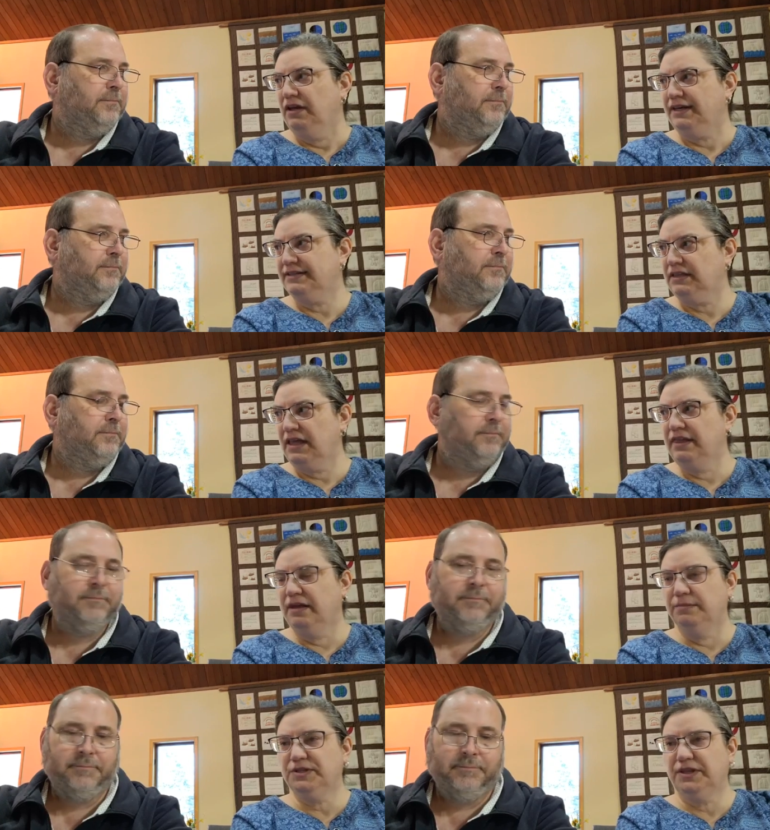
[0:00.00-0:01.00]
Speaker 1: has led
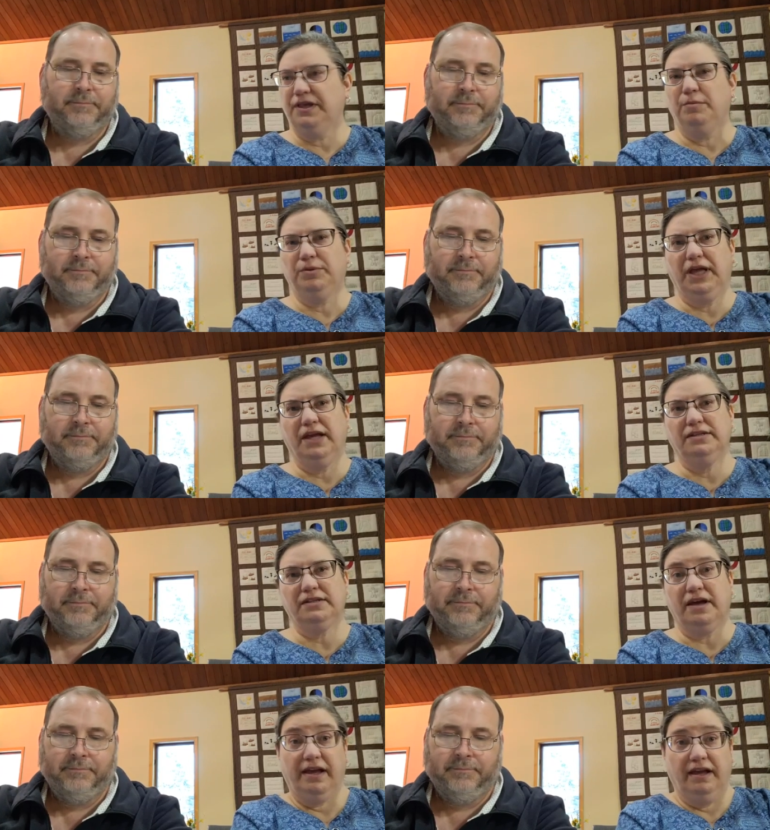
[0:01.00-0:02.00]
them to that place,
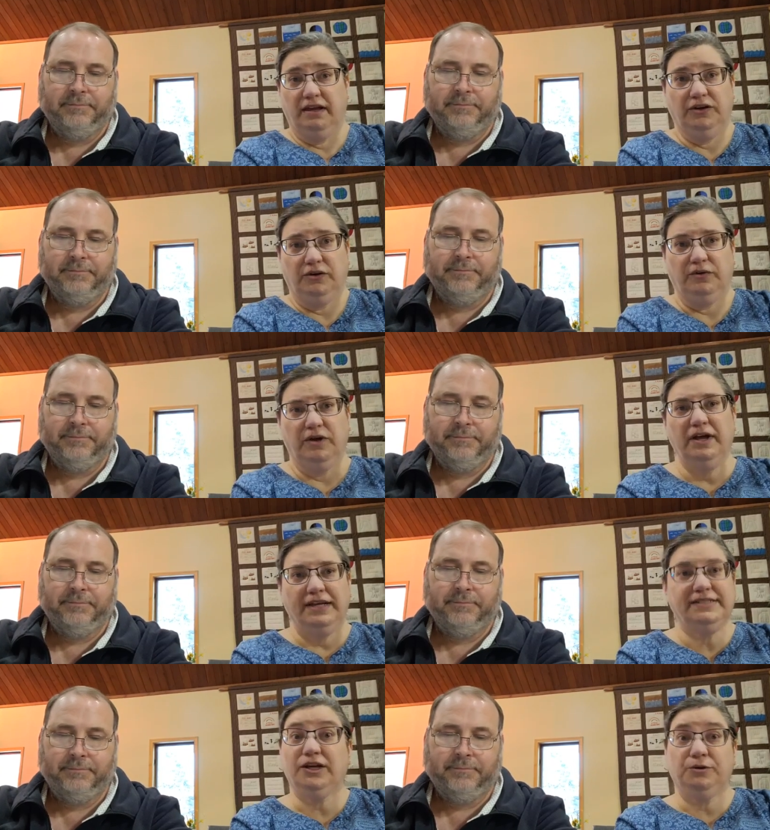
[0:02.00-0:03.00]
I, you know,
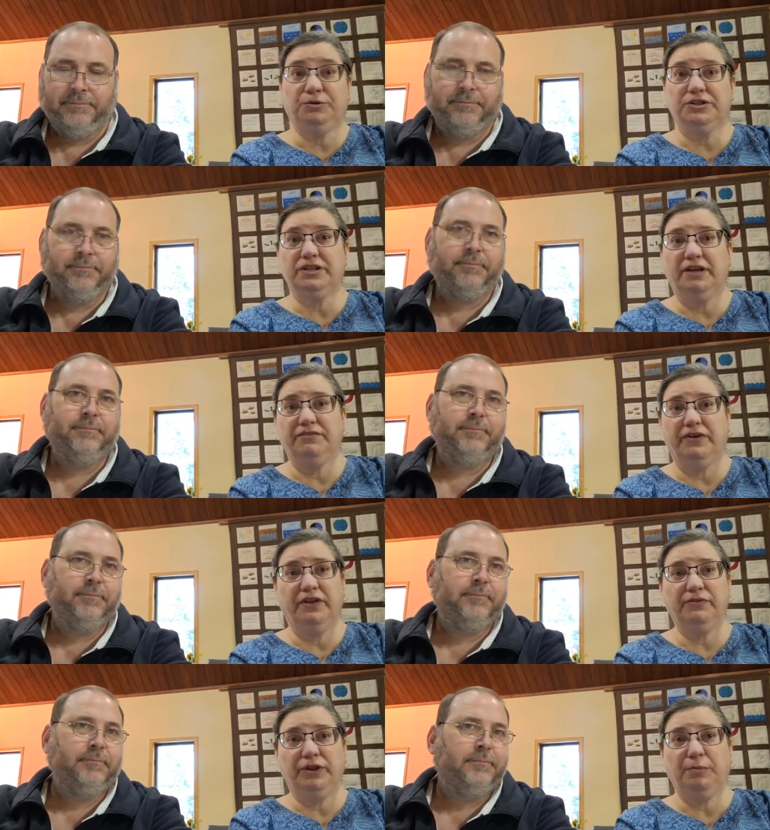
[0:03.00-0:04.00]
as a young person, I found
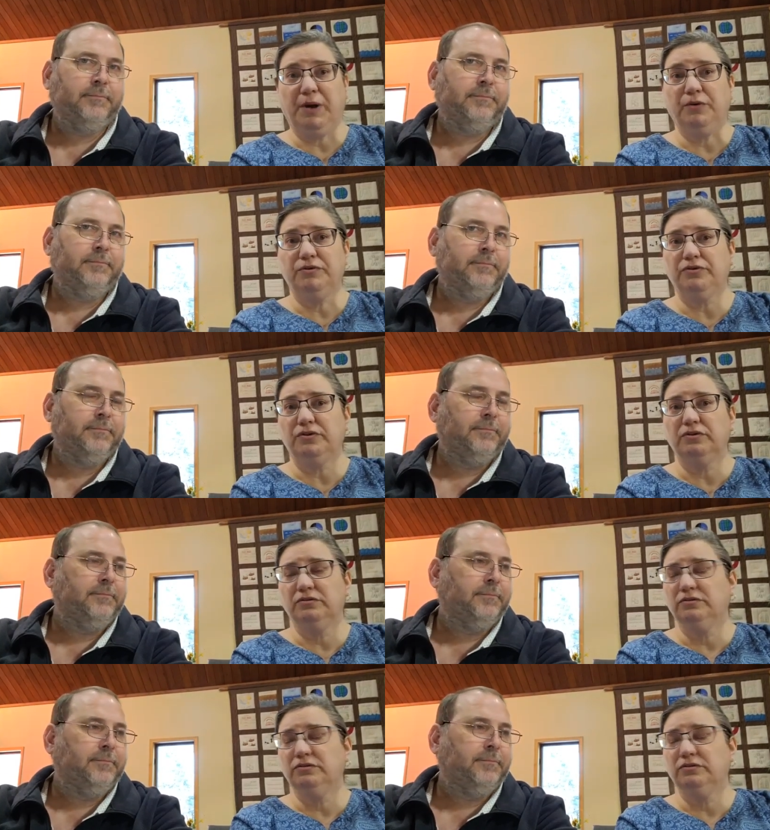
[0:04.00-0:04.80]
that really powerful.